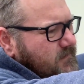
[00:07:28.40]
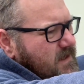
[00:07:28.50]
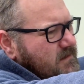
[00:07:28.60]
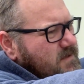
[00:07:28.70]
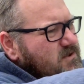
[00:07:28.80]

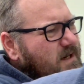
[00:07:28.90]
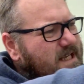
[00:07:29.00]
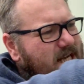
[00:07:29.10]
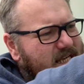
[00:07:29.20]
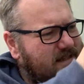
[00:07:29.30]
number
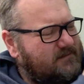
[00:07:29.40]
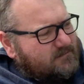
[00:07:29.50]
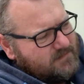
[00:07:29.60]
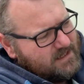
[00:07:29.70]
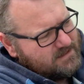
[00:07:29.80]
28.
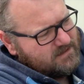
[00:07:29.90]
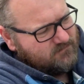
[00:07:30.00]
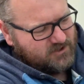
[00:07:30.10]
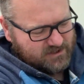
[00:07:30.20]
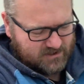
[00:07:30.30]
That's in
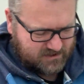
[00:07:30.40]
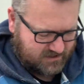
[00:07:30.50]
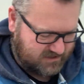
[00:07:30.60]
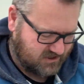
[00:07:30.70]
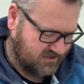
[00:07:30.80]
pretty good
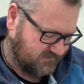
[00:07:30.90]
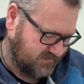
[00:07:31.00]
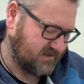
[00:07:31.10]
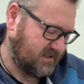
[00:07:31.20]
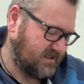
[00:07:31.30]
condition,
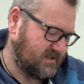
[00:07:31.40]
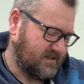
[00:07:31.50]
obviously,